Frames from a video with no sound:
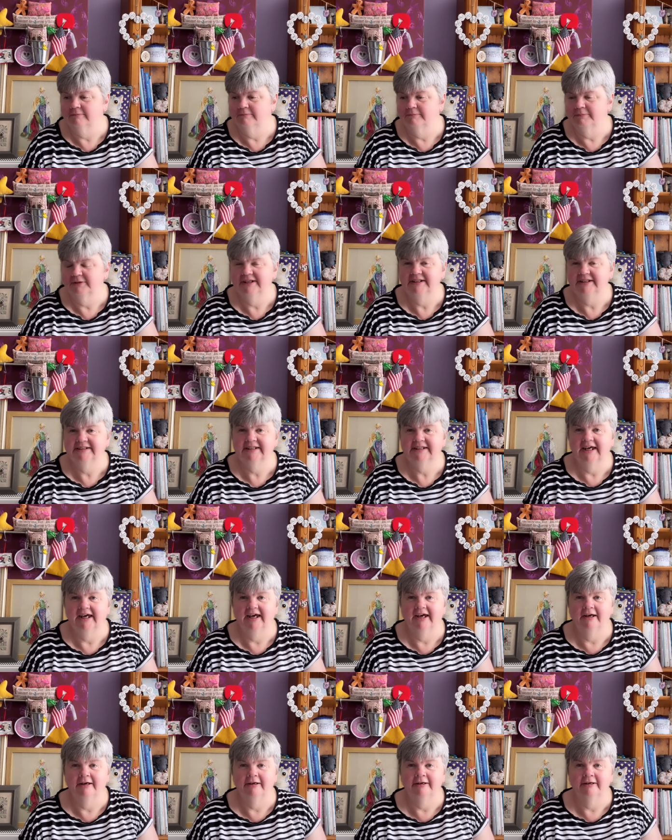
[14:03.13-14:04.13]
Please
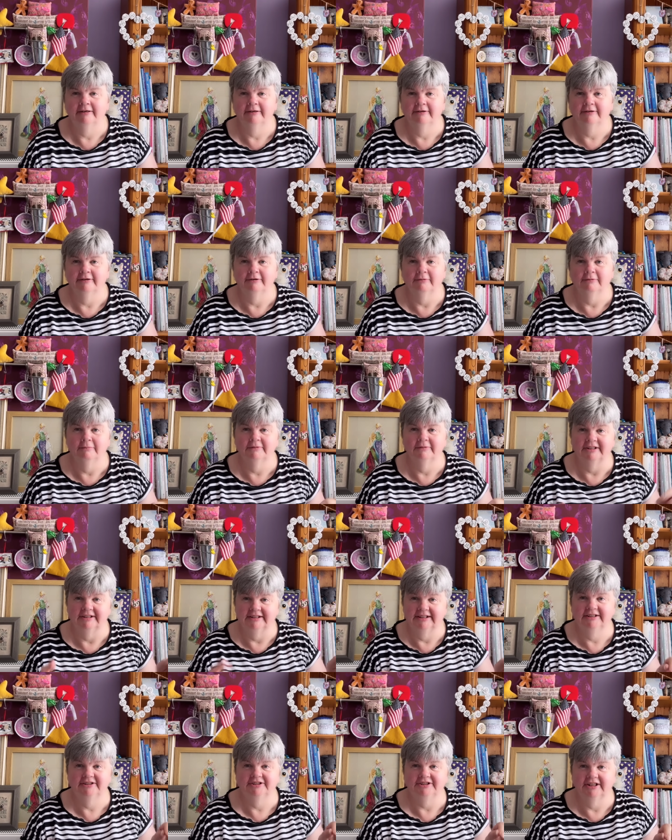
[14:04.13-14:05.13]
say the
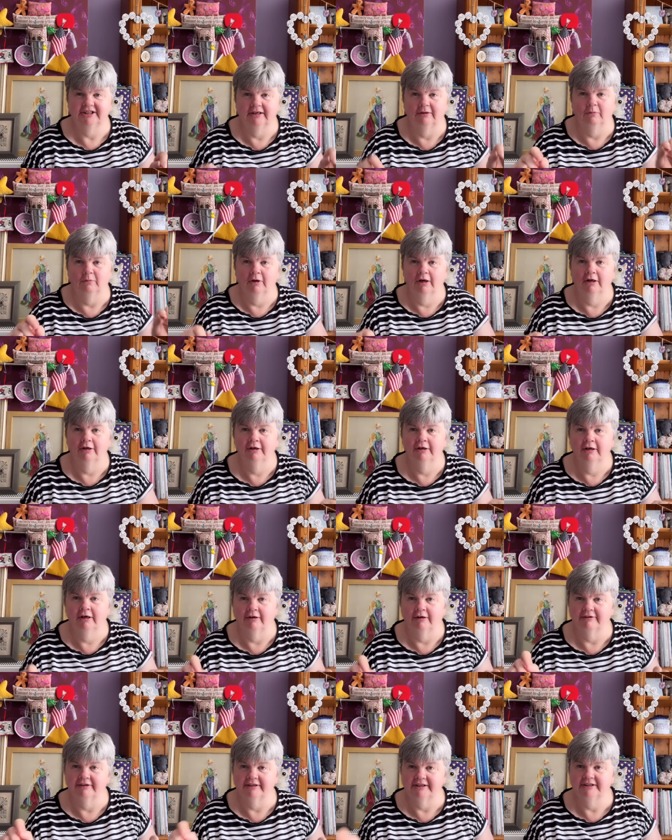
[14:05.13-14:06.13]
digit 1
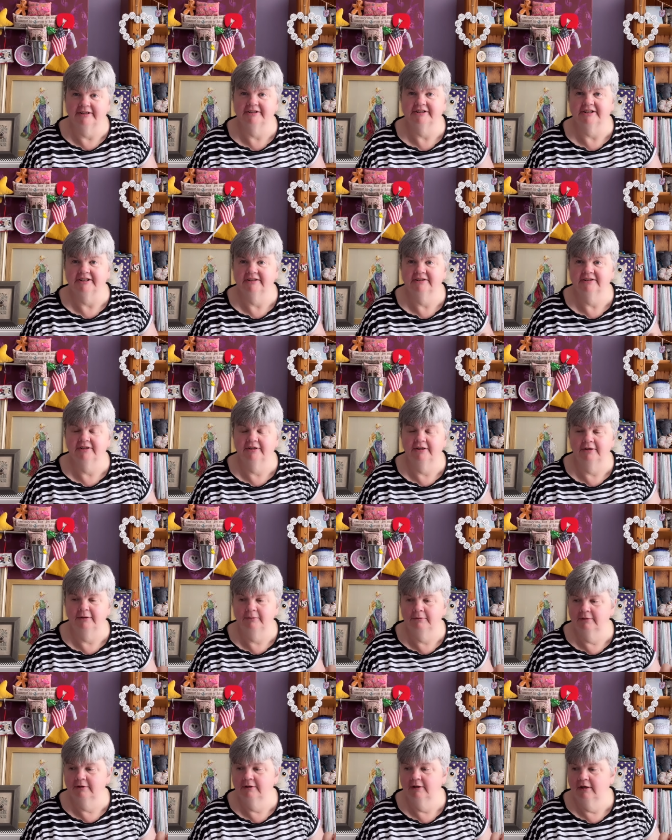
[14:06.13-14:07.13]
or the digit
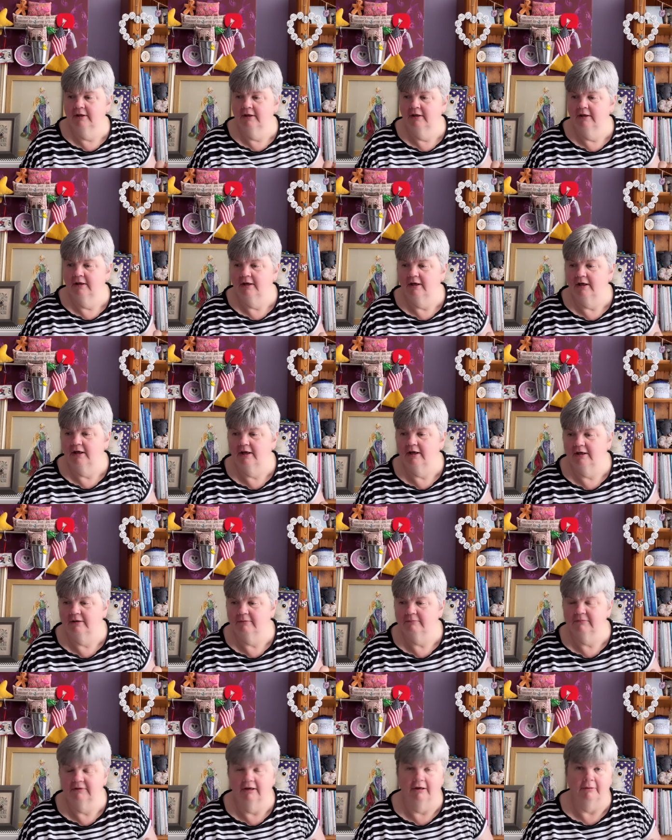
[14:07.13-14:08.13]
2,
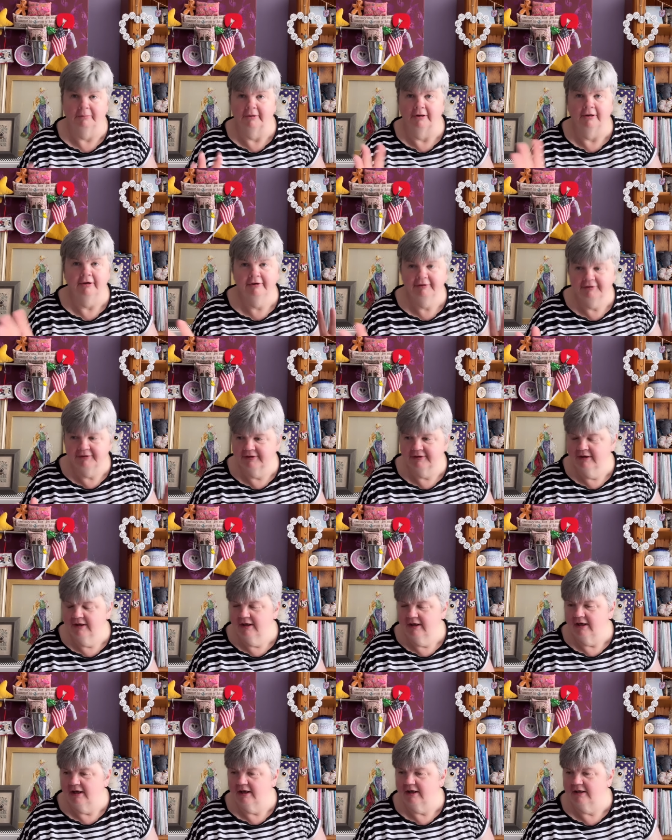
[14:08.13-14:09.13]
or both,
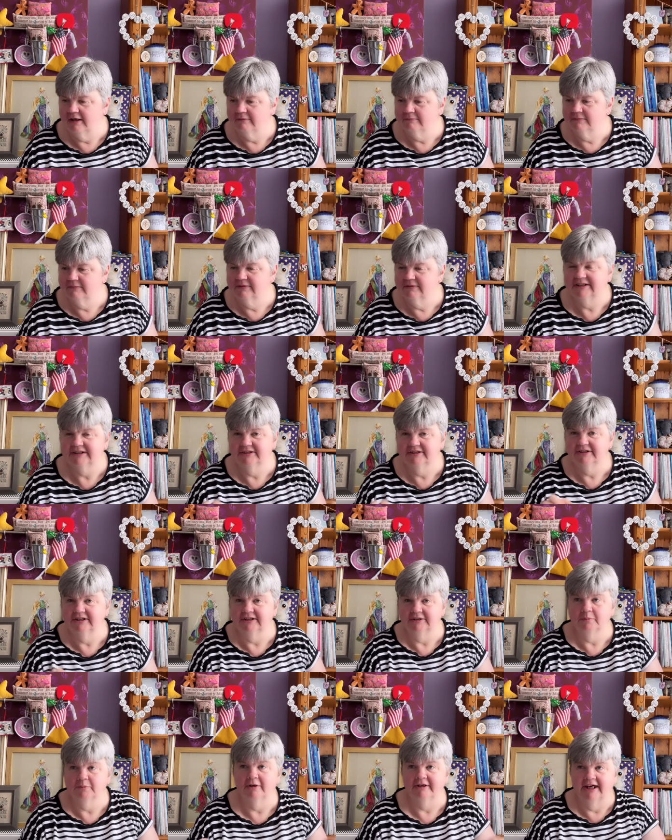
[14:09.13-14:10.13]

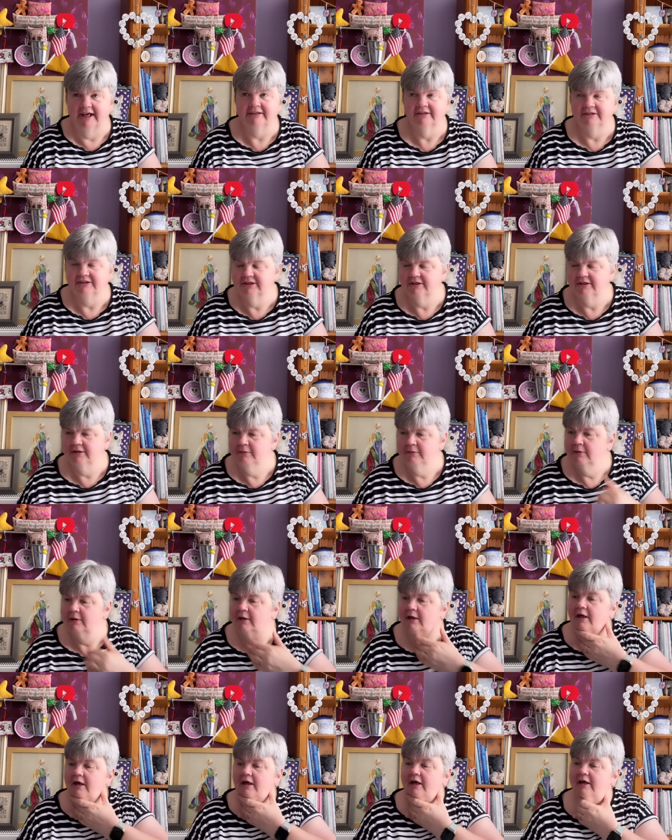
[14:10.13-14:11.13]
digits 1 and
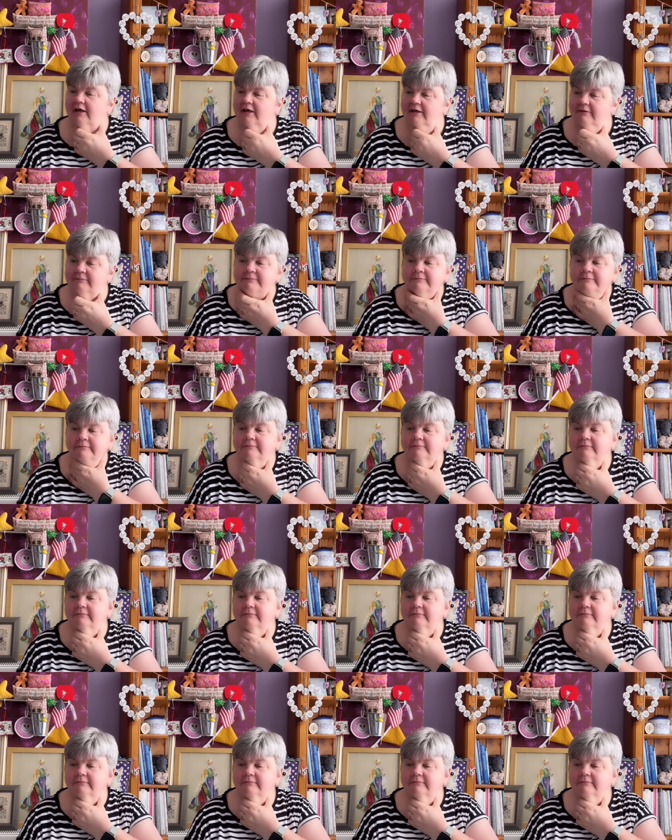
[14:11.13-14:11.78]
2.